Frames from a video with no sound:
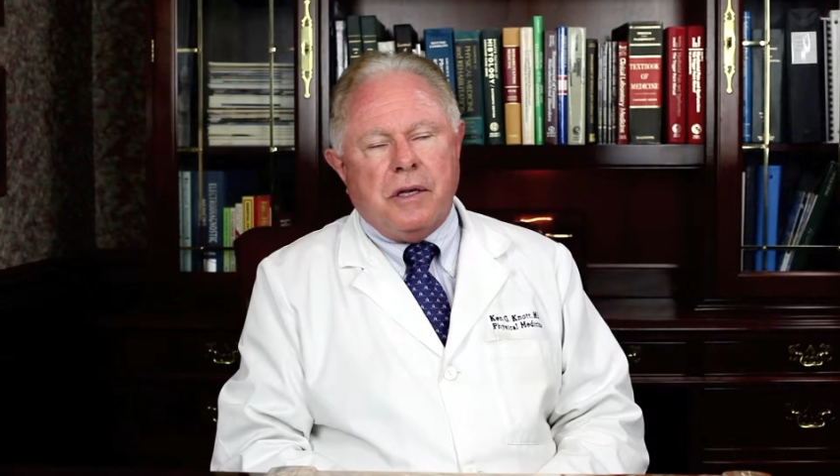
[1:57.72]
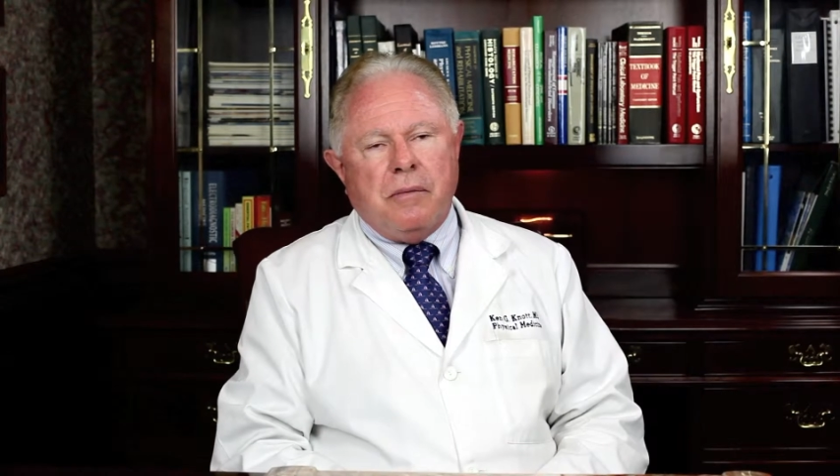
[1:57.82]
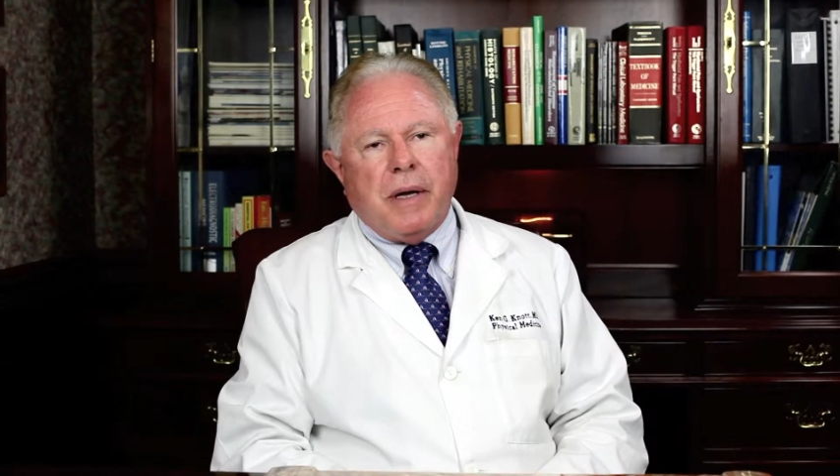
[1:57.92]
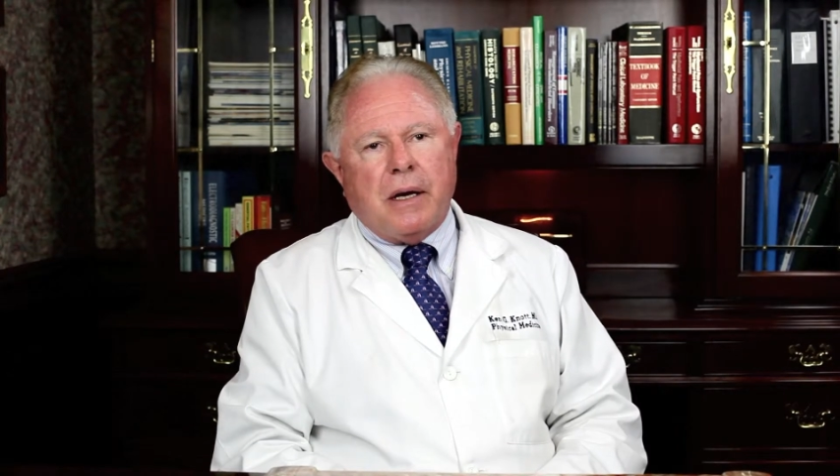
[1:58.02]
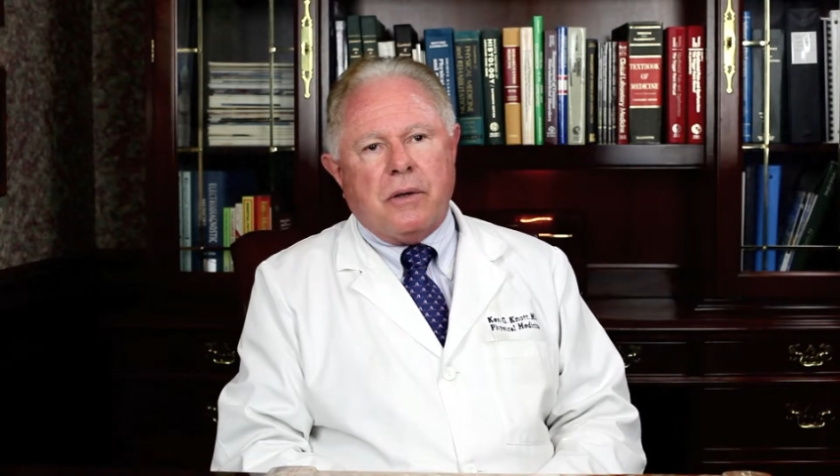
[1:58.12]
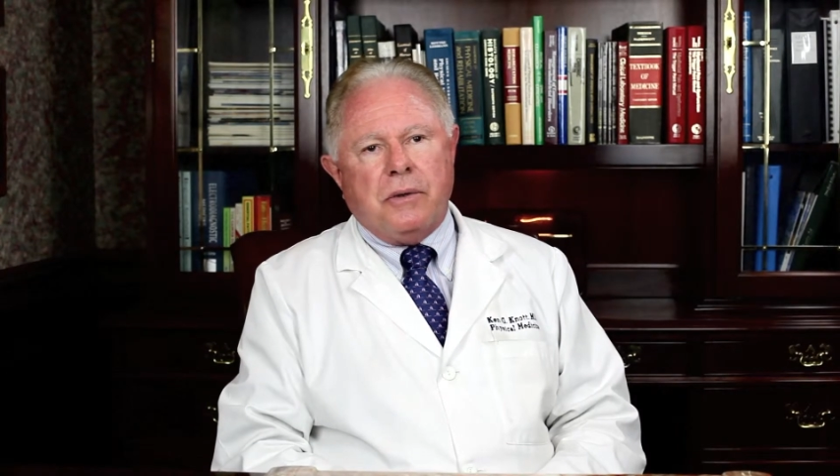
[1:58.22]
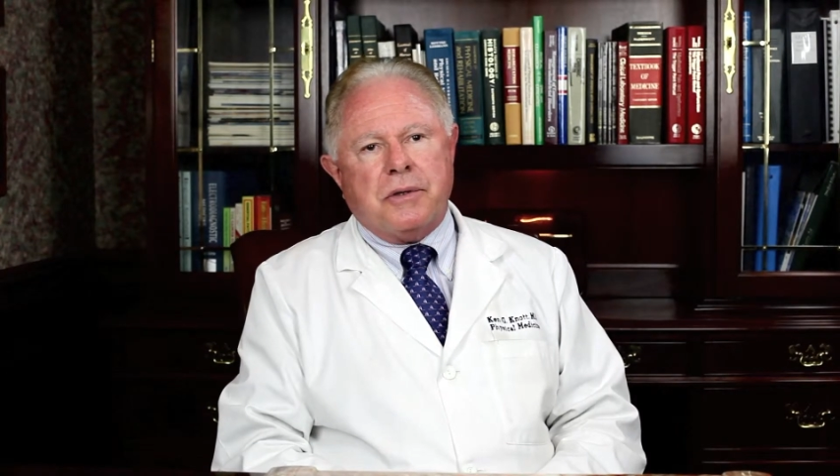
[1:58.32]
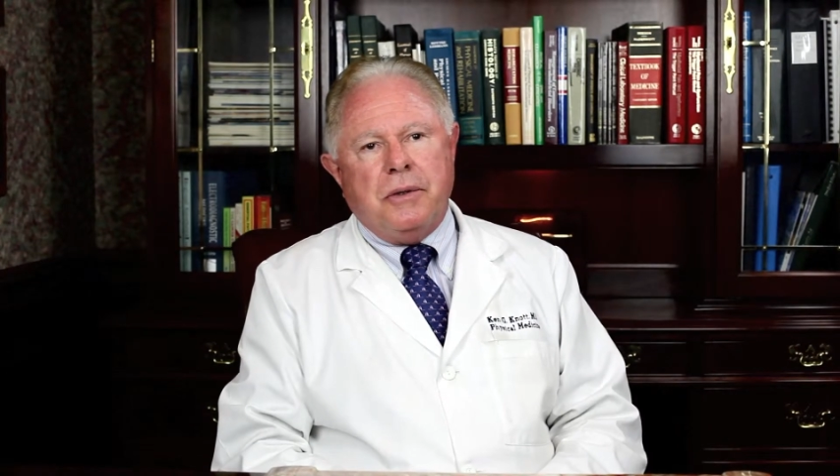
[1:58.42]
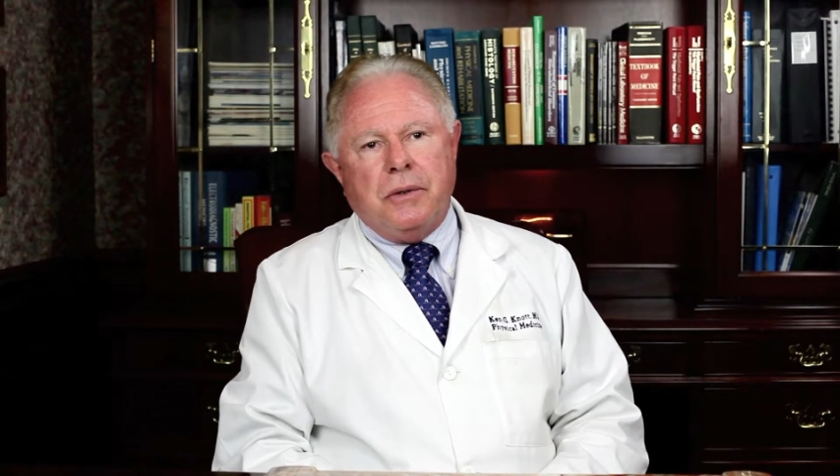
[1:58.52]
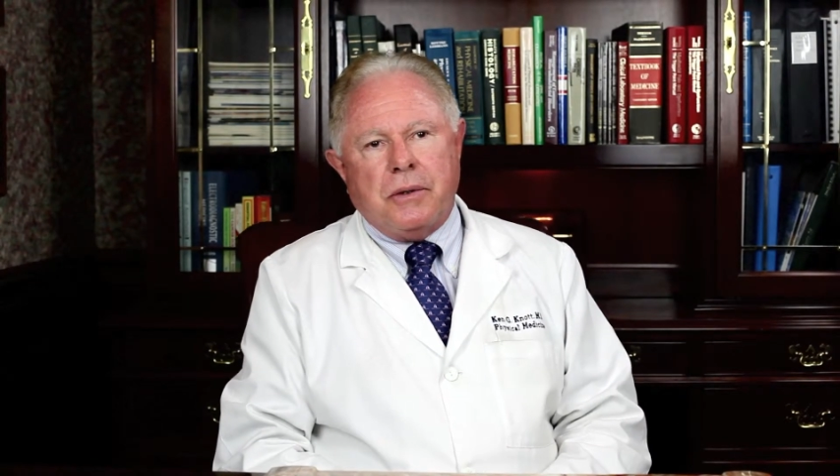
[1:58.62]
in medical
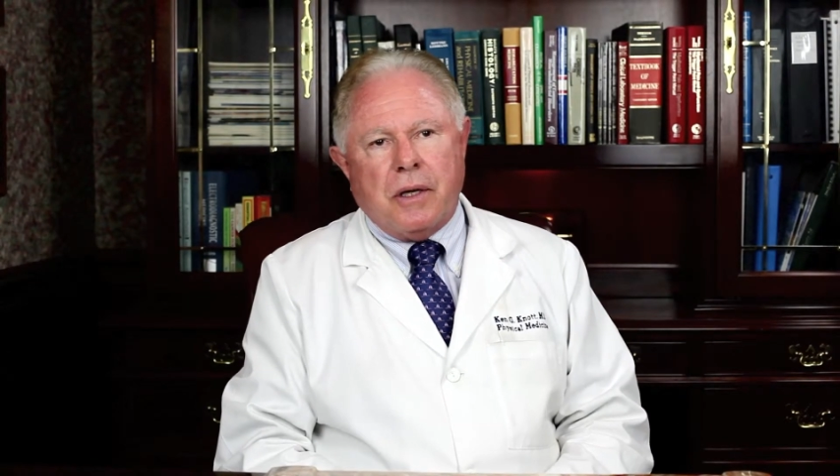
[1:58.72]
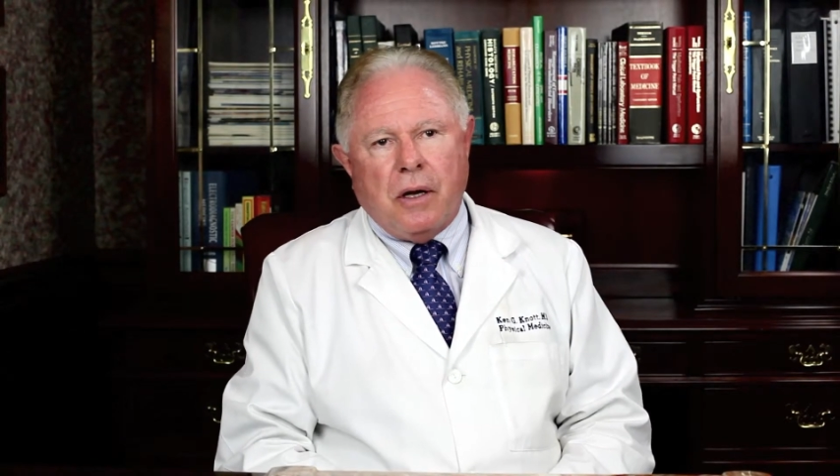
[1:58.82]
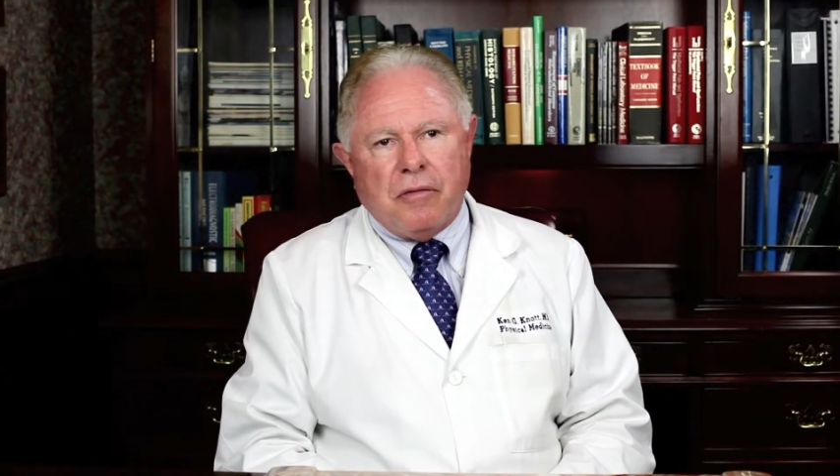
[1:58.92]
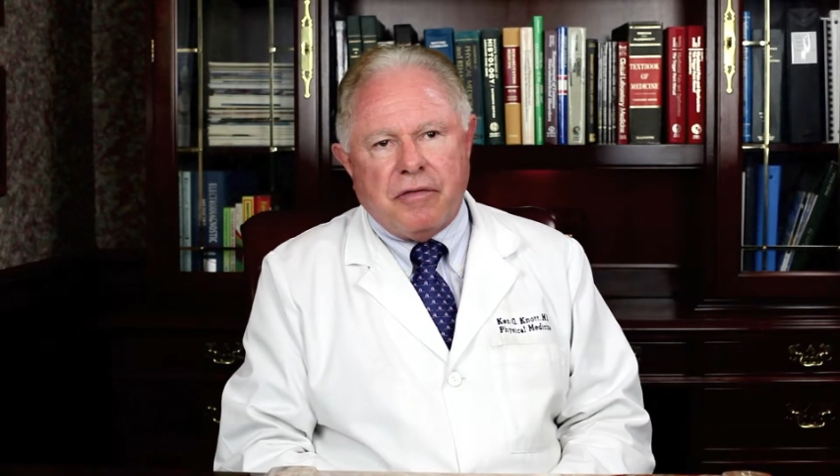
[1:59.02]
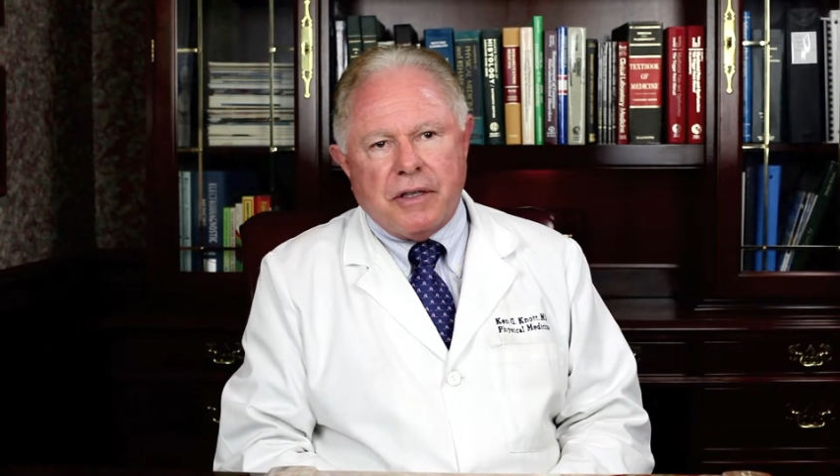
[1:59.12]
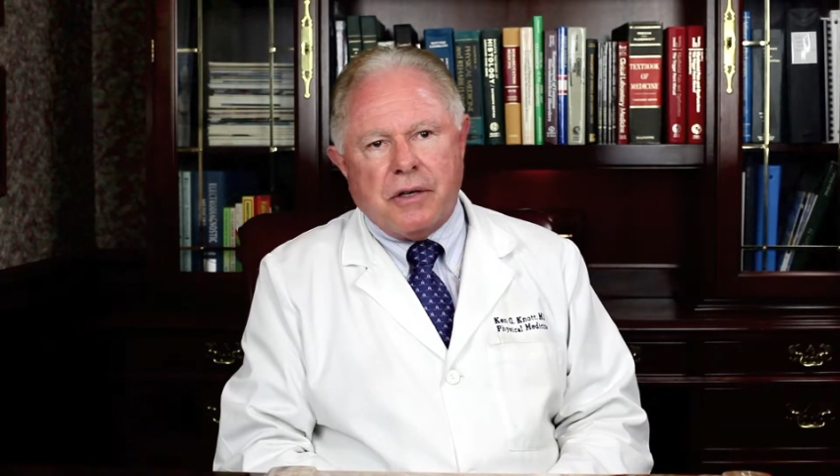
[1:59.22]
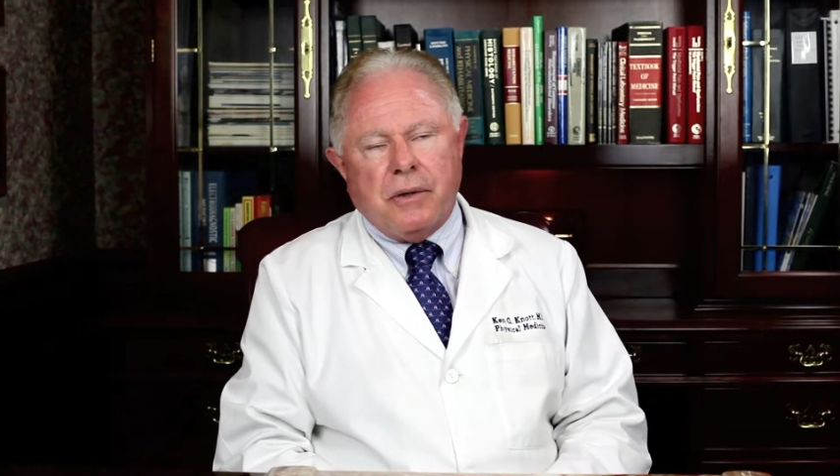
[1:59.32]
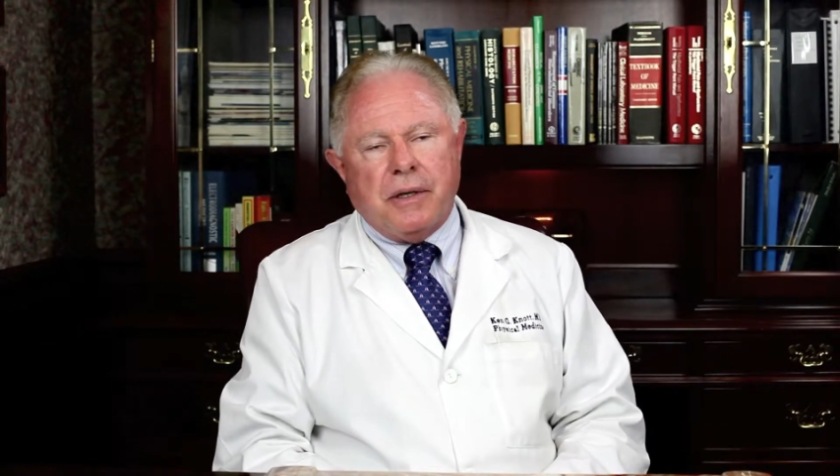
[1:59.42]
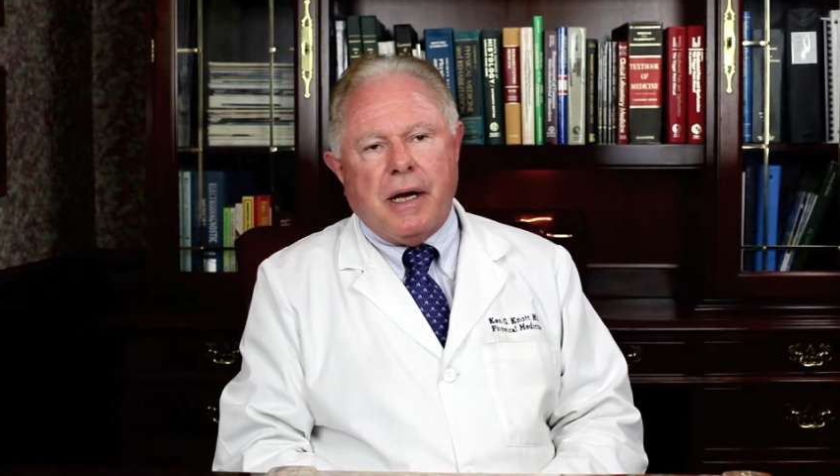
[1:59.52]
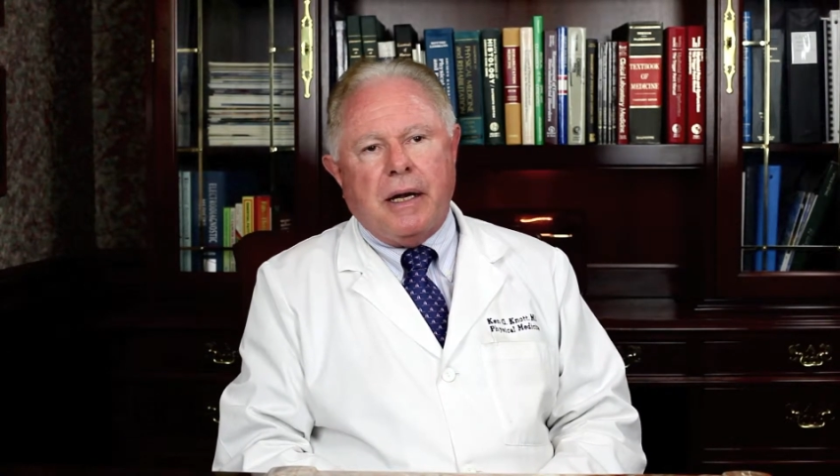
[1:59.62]
school called
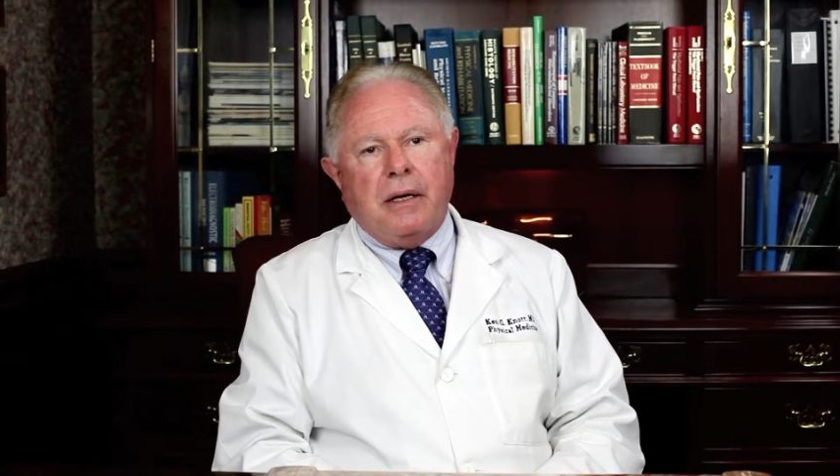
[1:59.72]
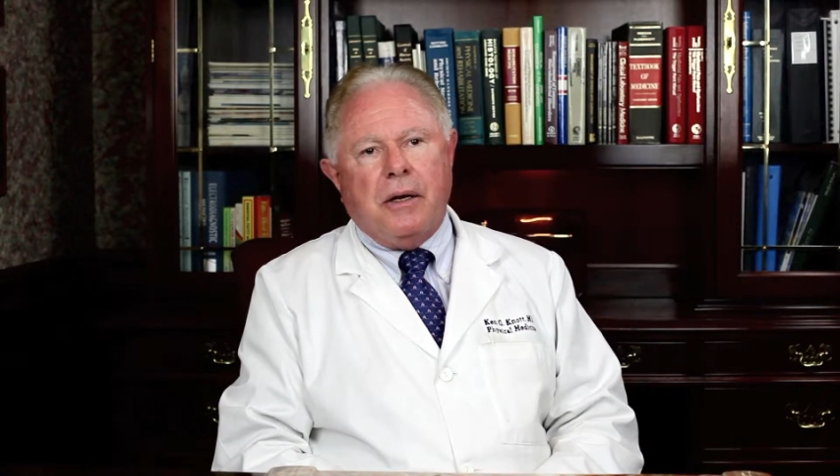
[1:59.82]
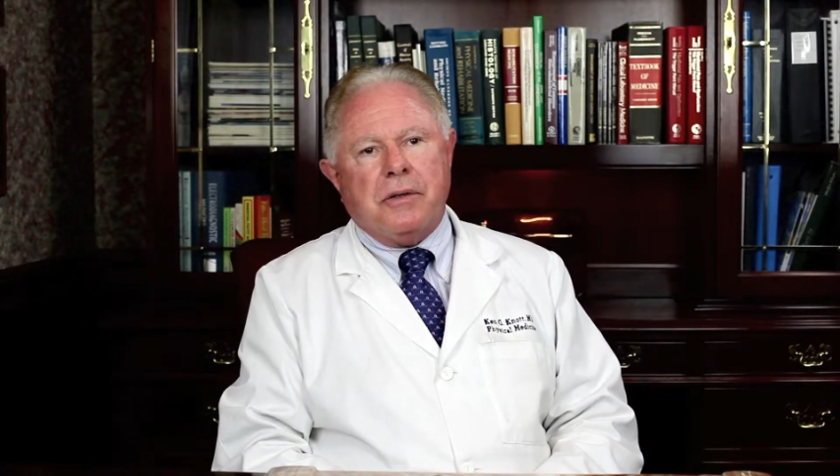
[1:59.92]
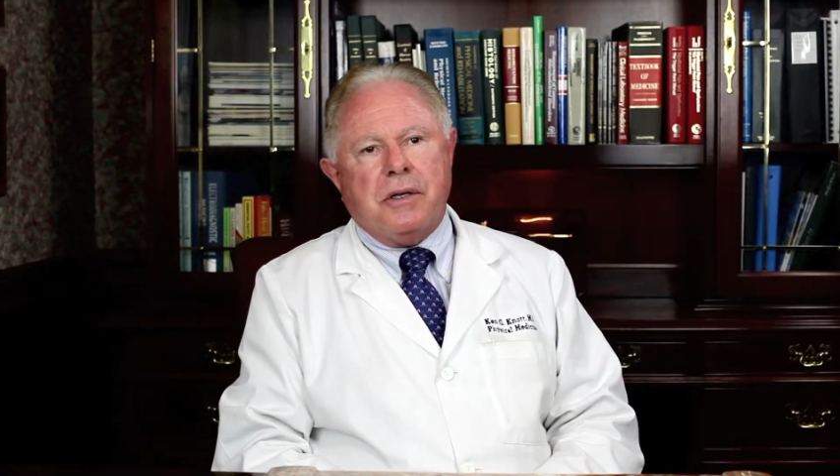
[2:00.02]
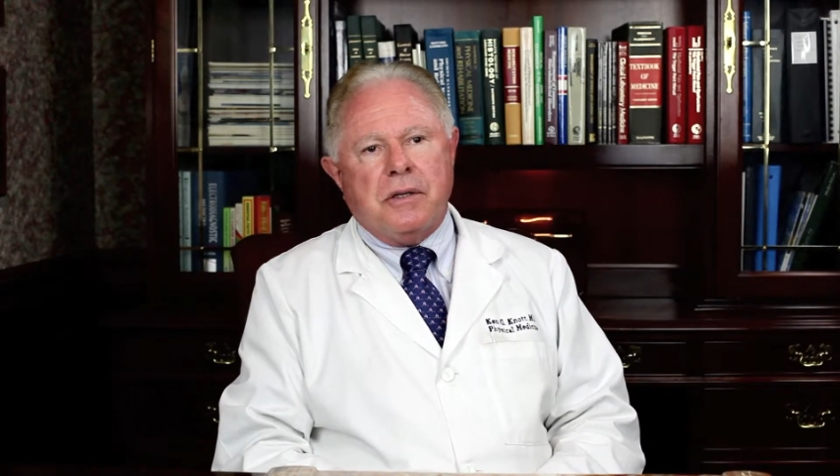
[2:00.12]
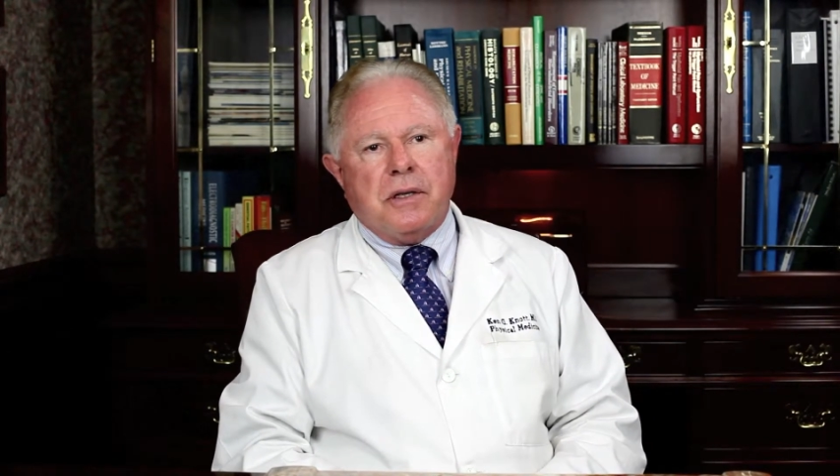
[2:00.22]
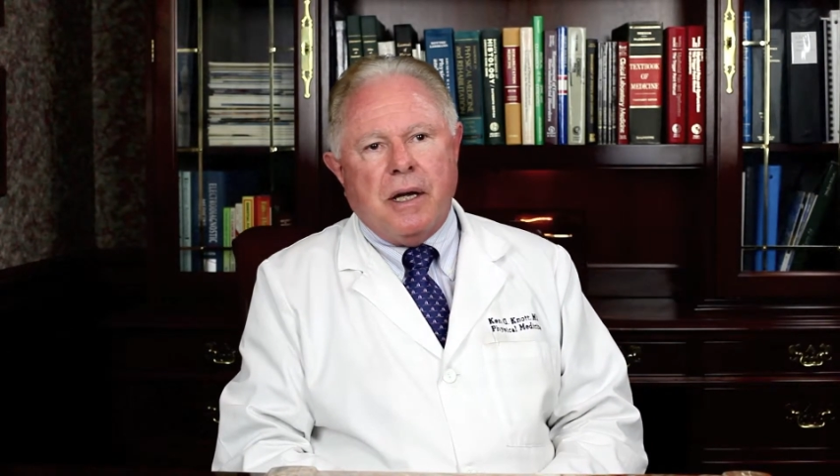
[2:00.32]
physical diagnosis,